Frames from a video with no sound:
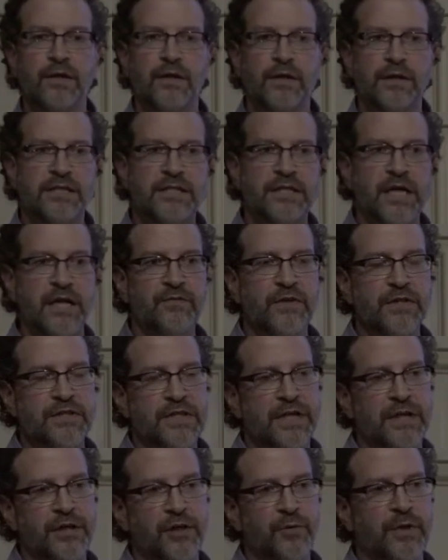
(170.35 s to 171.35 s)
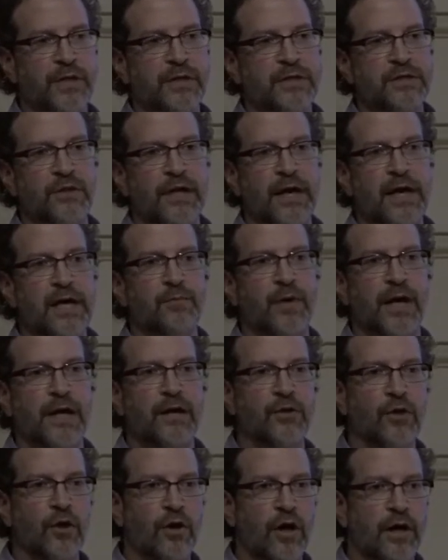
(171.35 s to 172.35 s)
instead of his care being delayed by a
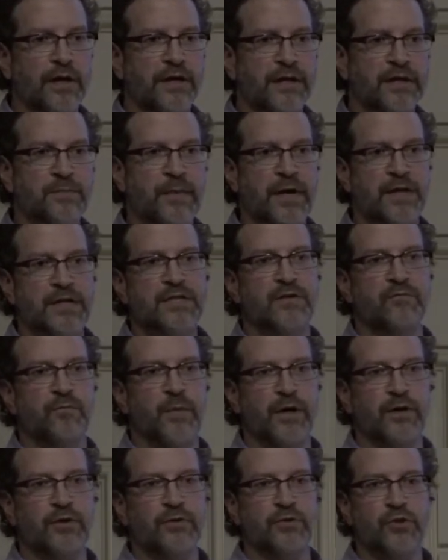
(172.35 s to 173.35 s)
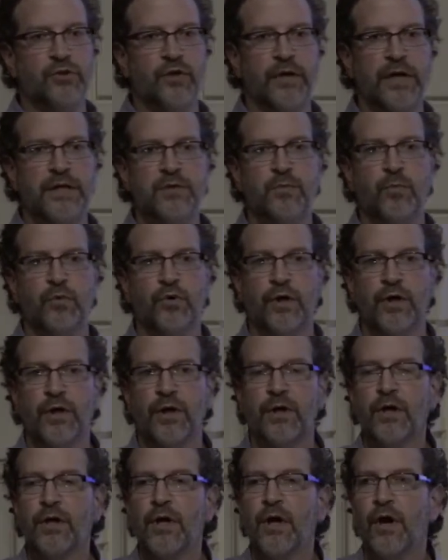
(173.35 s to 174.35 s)
long, expensive medical transport,